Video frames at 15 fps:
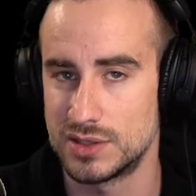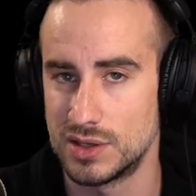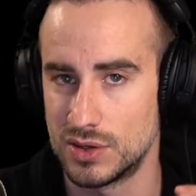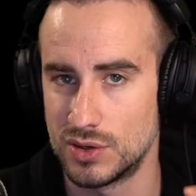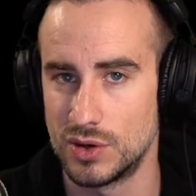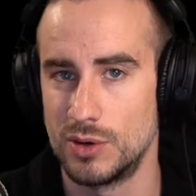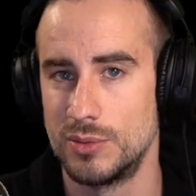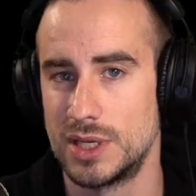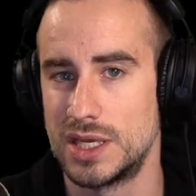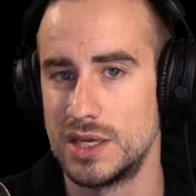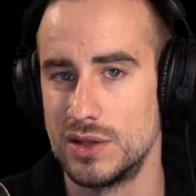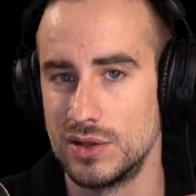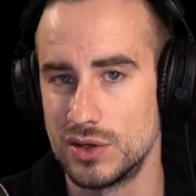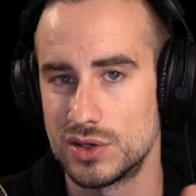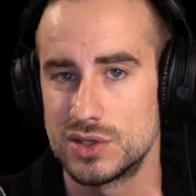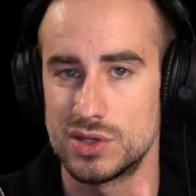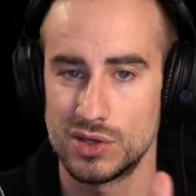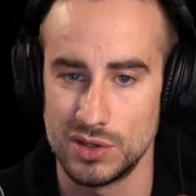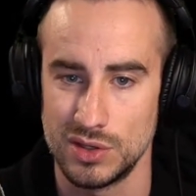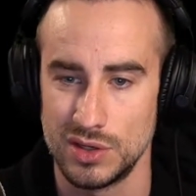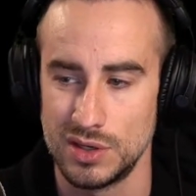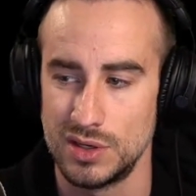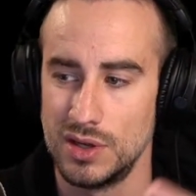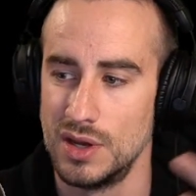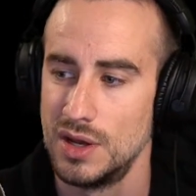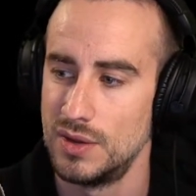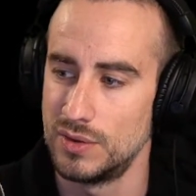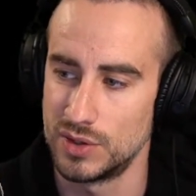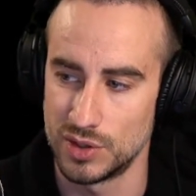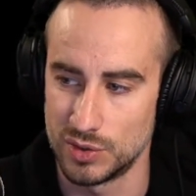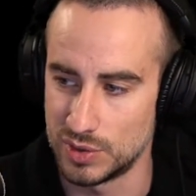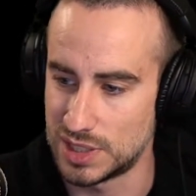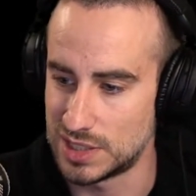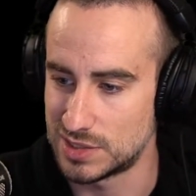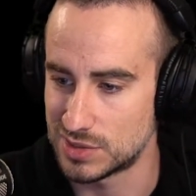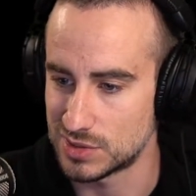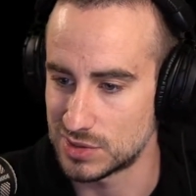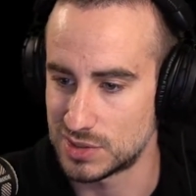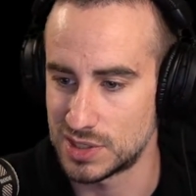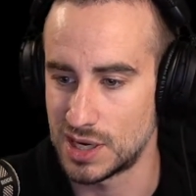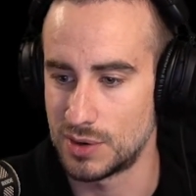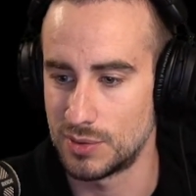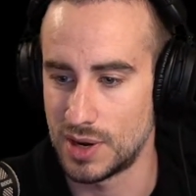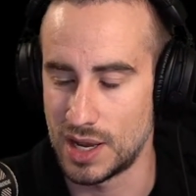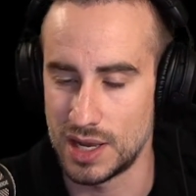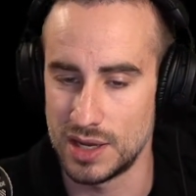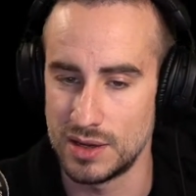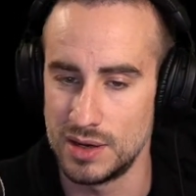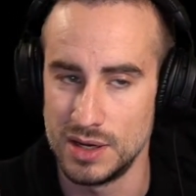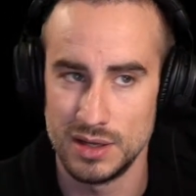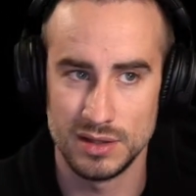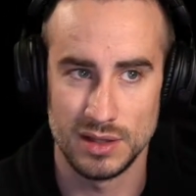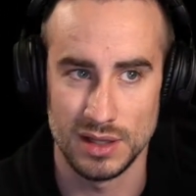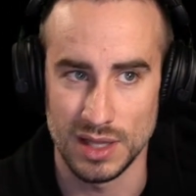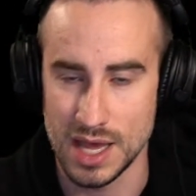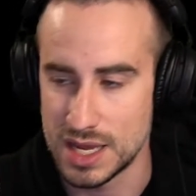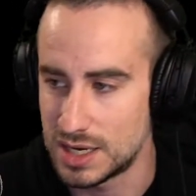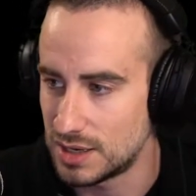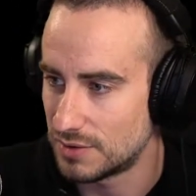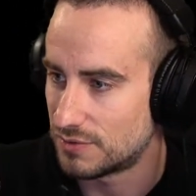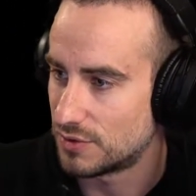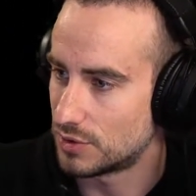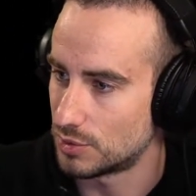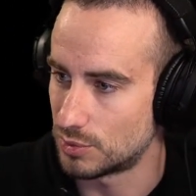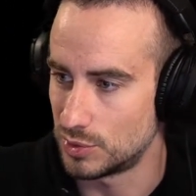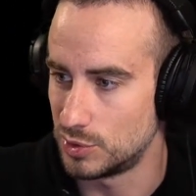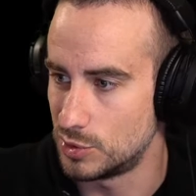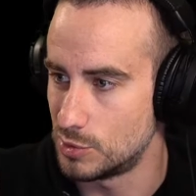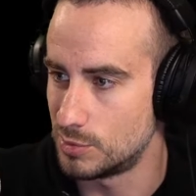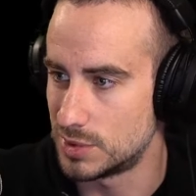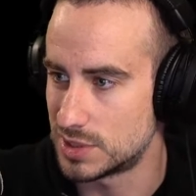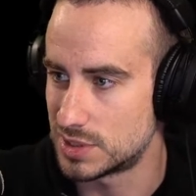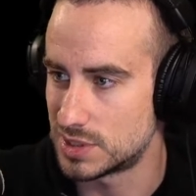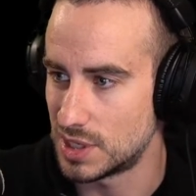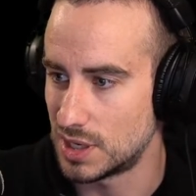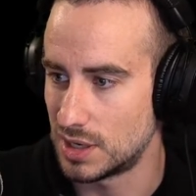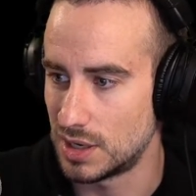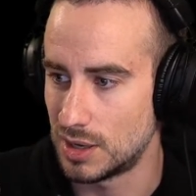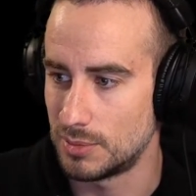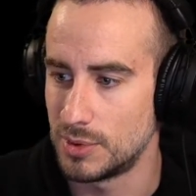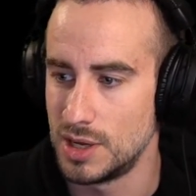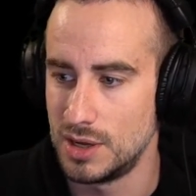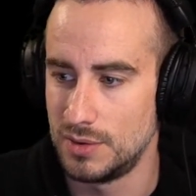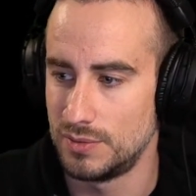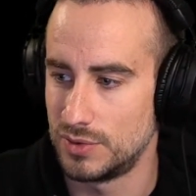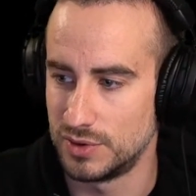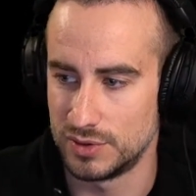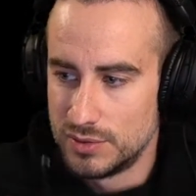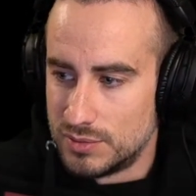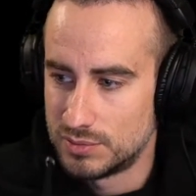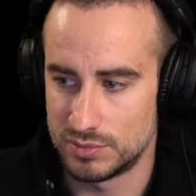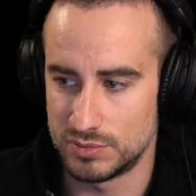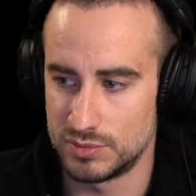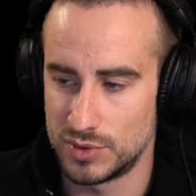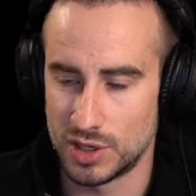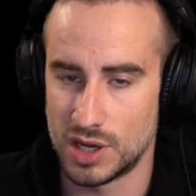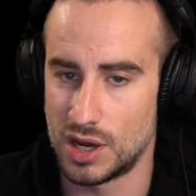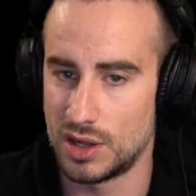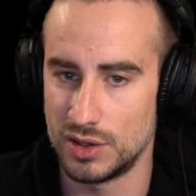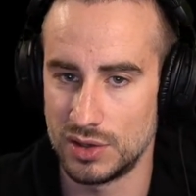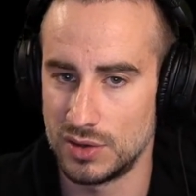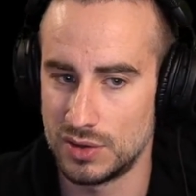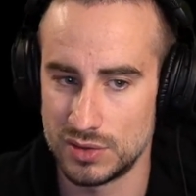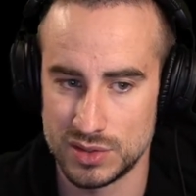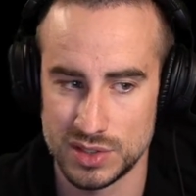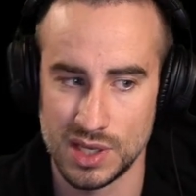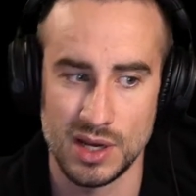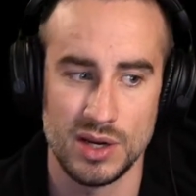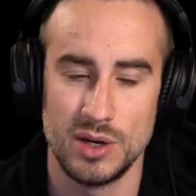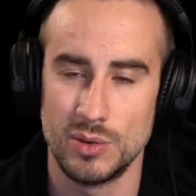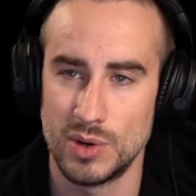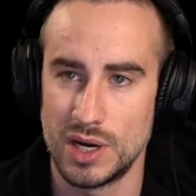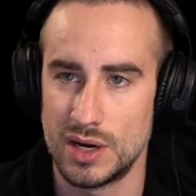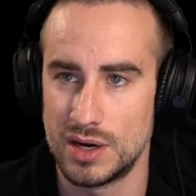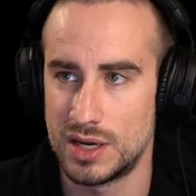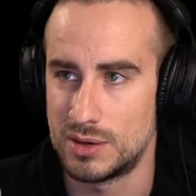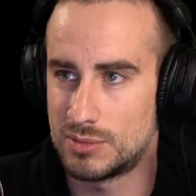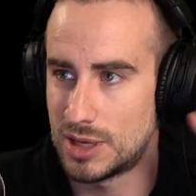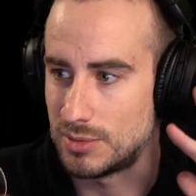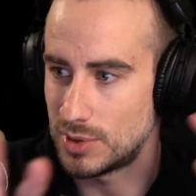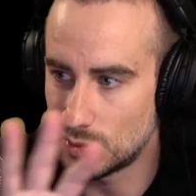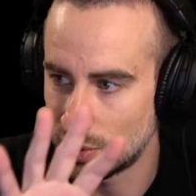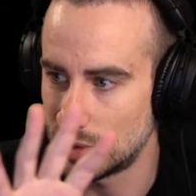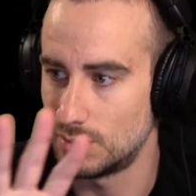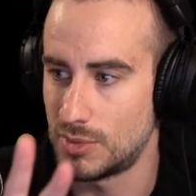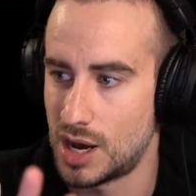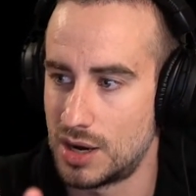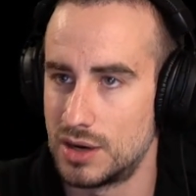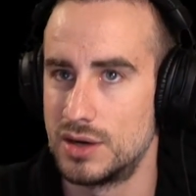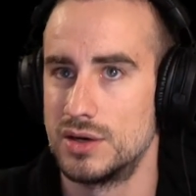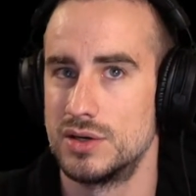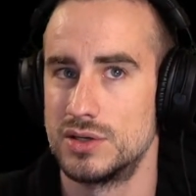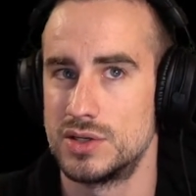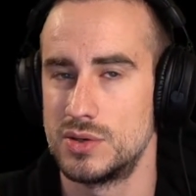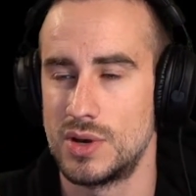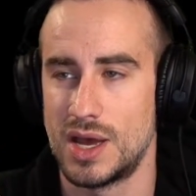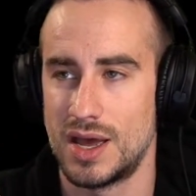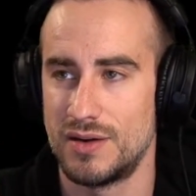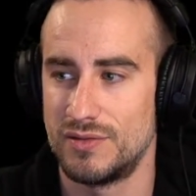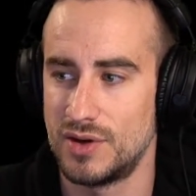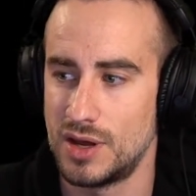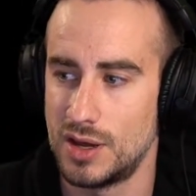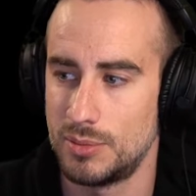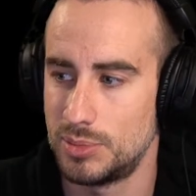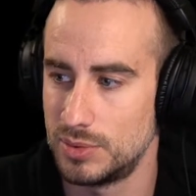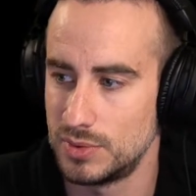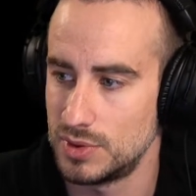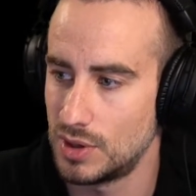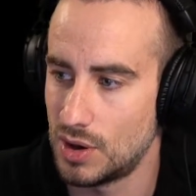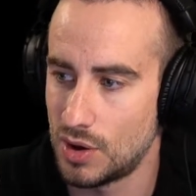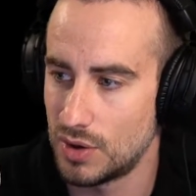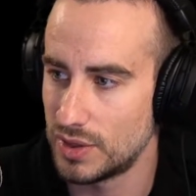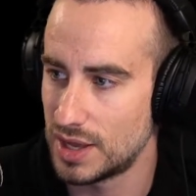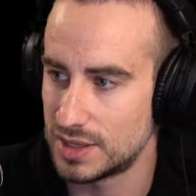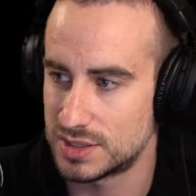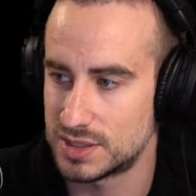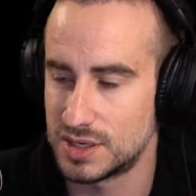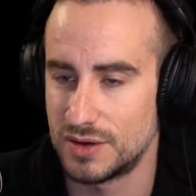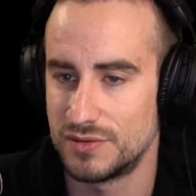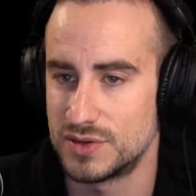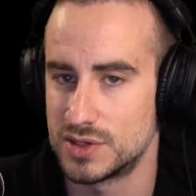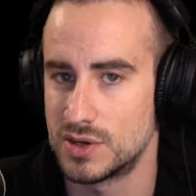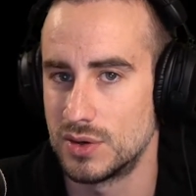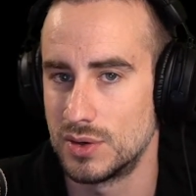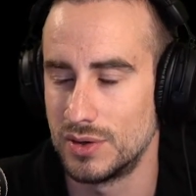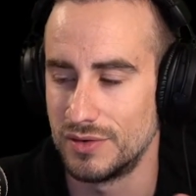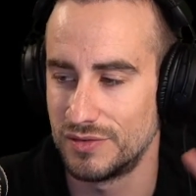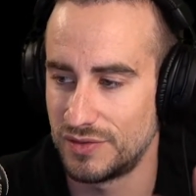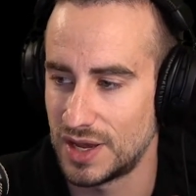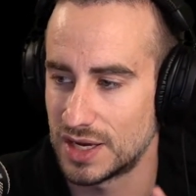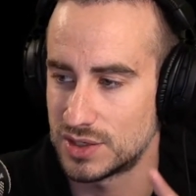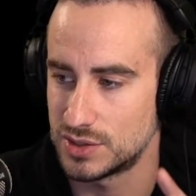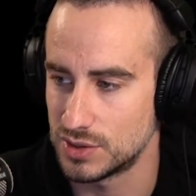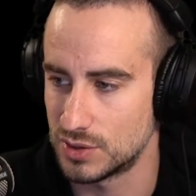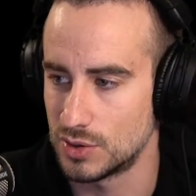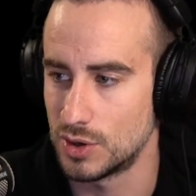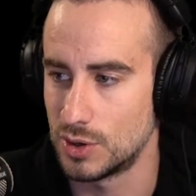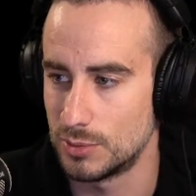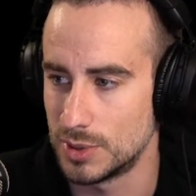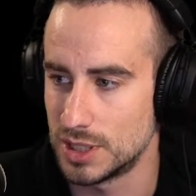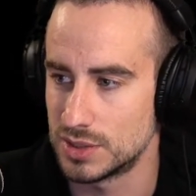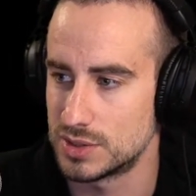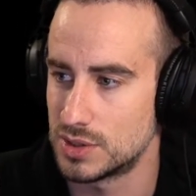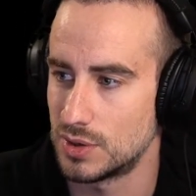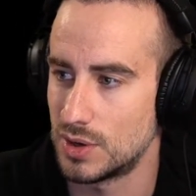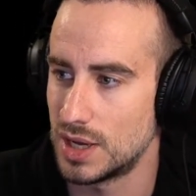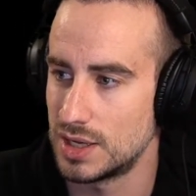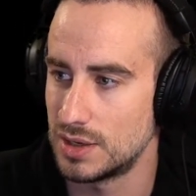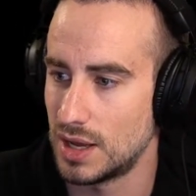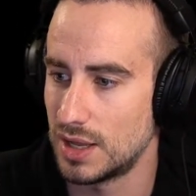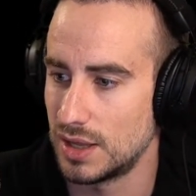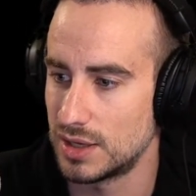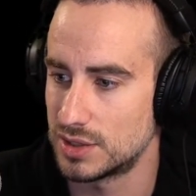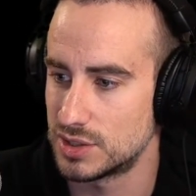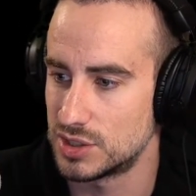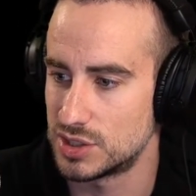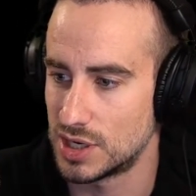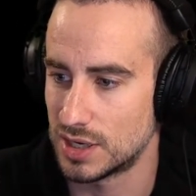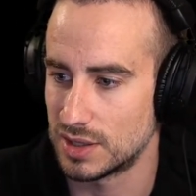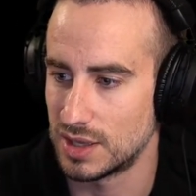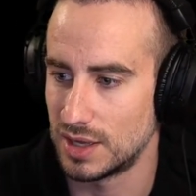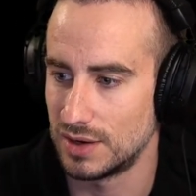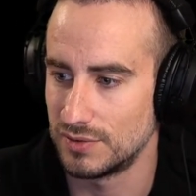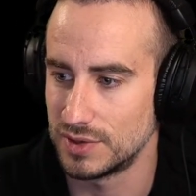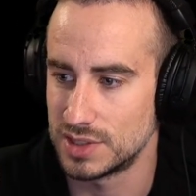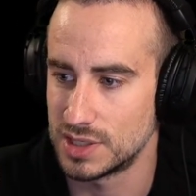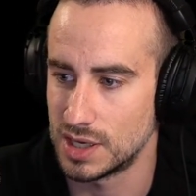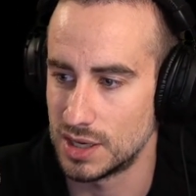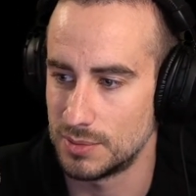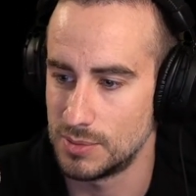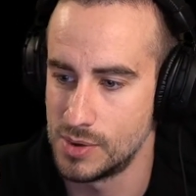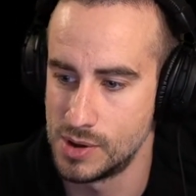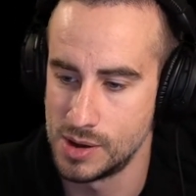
The chroma key looks good, the greens are set right, the lighting for the room is set up, the colors that you're wearing, maybe what monitors you have up, all that stuff is going to affect your chroma. So I like to check that every time.